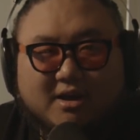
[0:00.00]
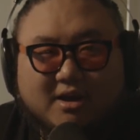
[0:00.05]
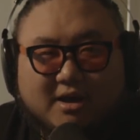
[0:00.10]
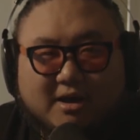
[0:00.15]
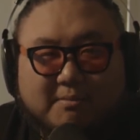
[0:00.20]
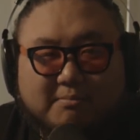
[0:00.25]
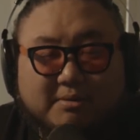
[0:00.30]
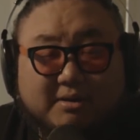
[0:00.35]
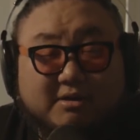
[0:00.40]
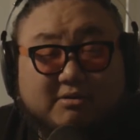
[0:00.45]

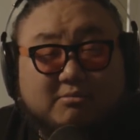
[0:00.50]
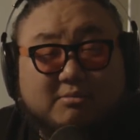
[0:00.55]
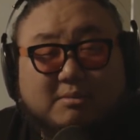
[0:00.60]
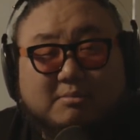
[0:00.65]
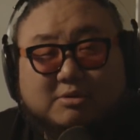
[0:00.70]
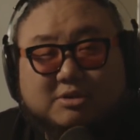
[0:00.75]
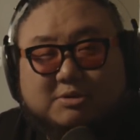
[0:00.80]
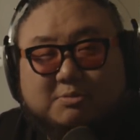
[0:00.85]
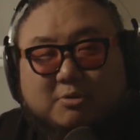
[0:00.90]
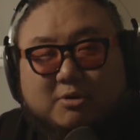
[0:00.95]
But
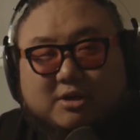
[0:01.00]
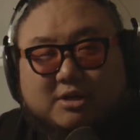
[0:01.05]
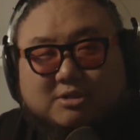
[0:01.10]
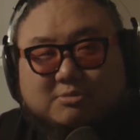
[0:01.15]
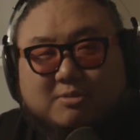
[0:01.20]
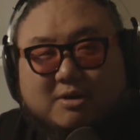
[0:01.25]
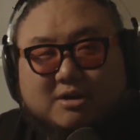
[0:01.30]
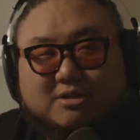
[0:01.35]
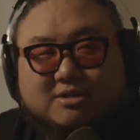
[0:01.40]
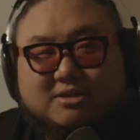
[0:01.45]
remember, supporting
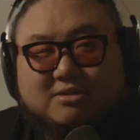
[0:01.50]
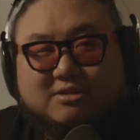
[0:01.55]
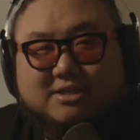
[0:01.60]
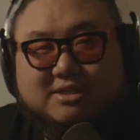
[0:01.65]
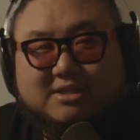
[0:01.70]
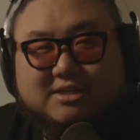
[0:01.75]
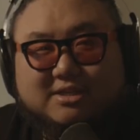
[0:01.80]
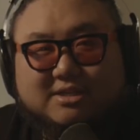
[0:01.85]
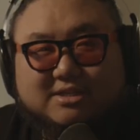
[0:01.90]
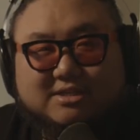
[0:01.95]
us
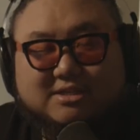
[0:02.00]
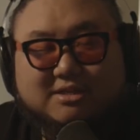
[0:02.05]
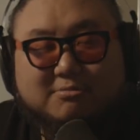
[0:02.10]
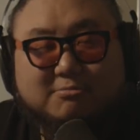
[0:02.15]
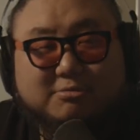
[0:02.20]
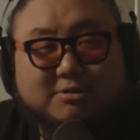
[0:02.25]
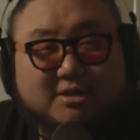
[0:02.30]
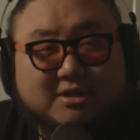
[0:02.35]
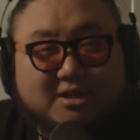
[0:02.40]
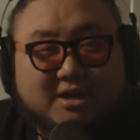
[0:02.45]
monetarily is
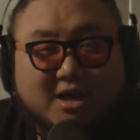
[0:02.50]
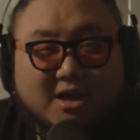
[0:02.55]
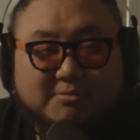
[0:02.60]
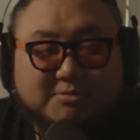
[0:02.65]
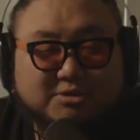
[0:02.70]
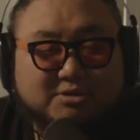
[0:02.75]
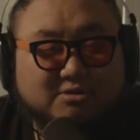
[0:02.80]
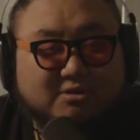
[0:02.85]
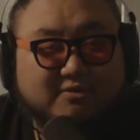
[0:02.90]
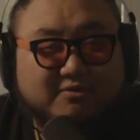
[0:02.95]
completely
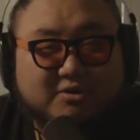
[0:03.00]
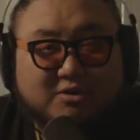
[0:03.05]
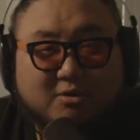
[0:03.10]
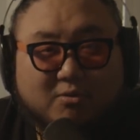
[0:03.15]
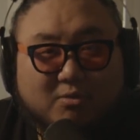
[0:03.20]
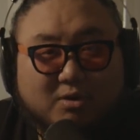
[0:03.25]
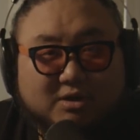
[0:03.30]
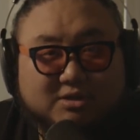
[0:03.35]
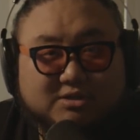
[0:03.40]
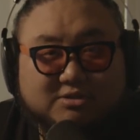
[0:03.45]
optional. If you
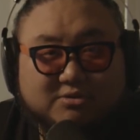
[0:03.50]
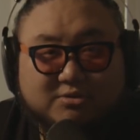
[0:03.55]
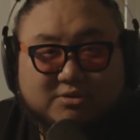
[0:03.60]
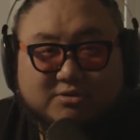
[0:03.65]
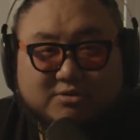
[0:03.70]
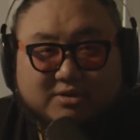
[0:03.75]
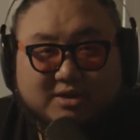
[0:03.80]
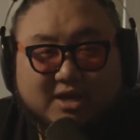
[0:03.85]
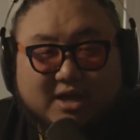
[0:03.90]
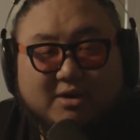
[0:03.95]
don't want to or
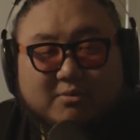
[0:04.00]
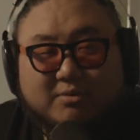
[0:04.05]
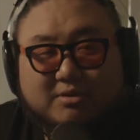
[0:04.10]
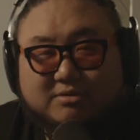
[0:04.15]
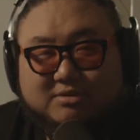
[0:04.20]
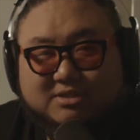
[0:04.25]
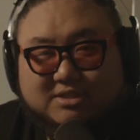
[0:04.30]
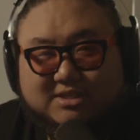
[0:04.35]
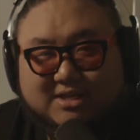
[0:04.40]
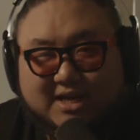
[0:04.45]
you can't, we
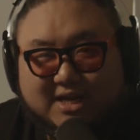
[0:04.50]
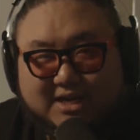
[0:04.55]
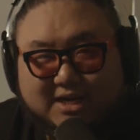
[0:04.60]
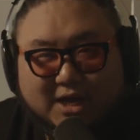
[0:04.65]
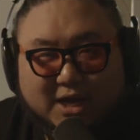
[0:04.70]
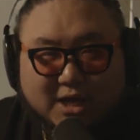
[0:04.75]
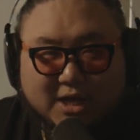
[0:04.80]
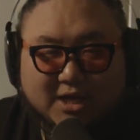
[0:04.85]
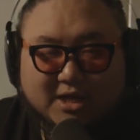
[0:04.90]
understand.